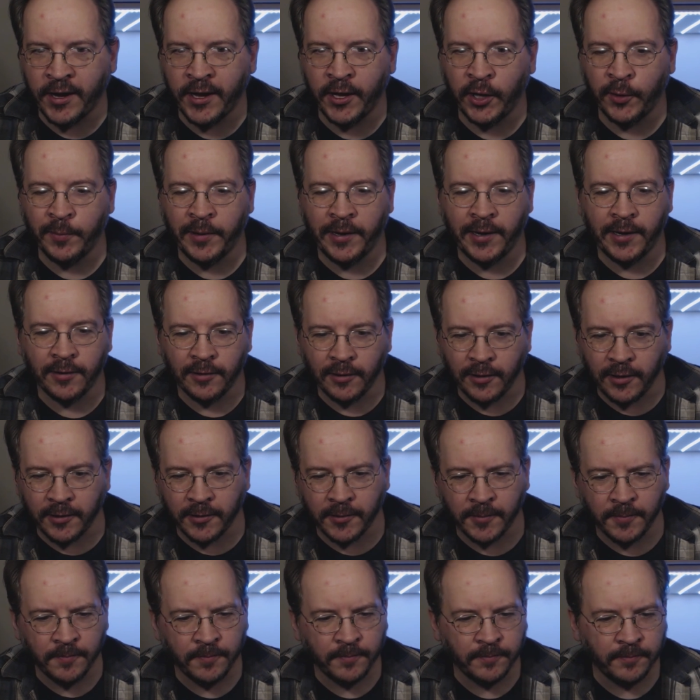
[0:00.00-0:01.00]
dial
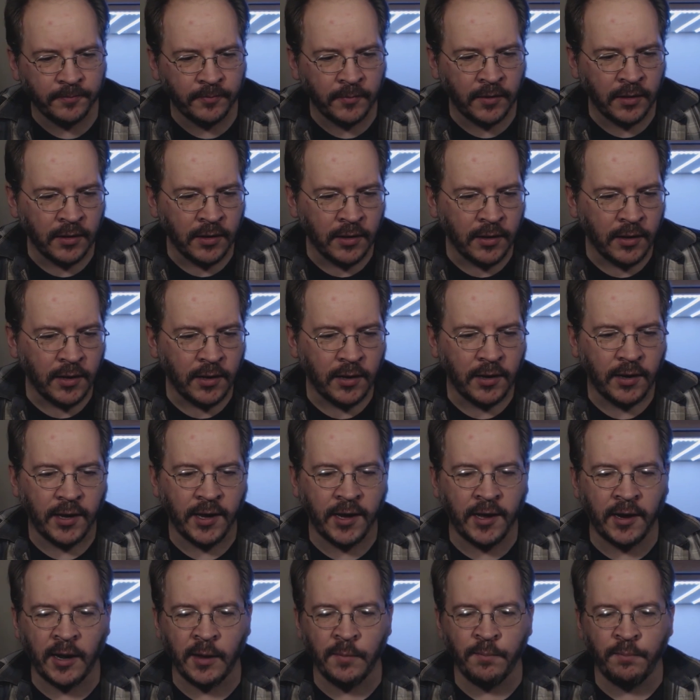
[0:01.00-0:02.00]
padlock.
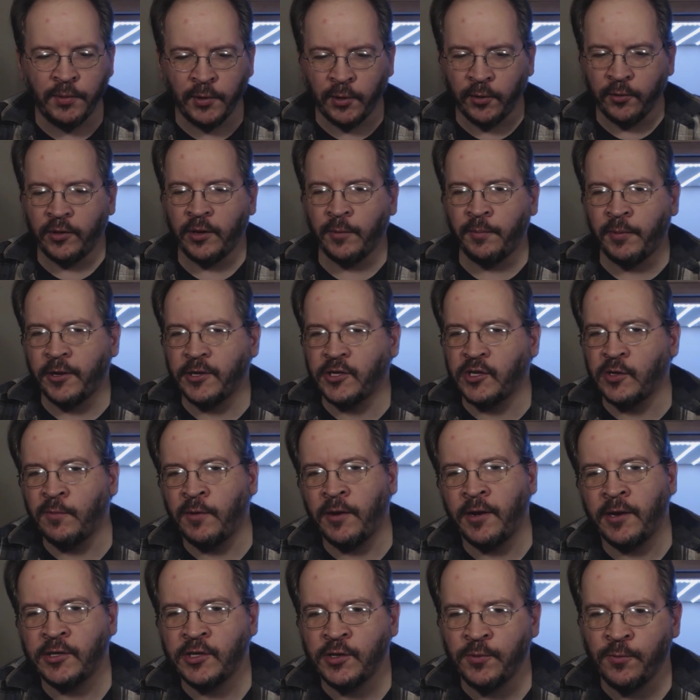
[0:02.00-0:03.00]
And I built the puzzle
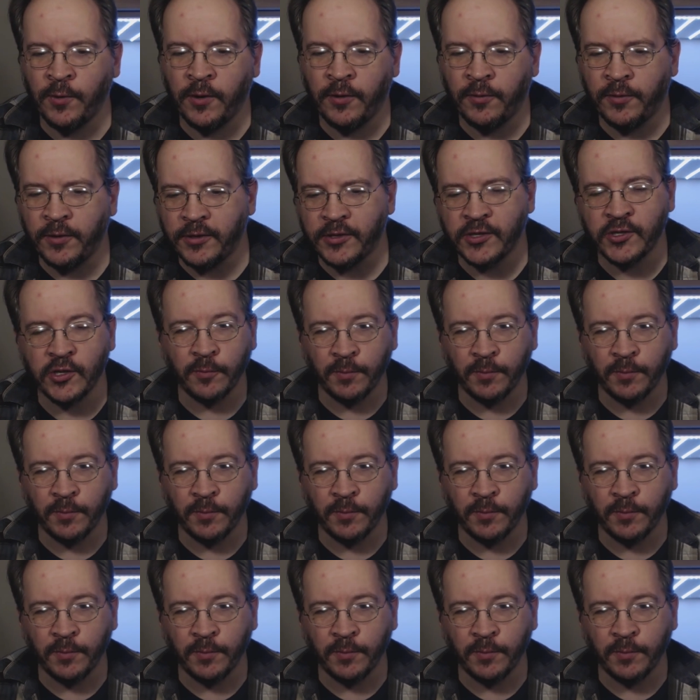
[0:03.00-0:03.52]
box around it.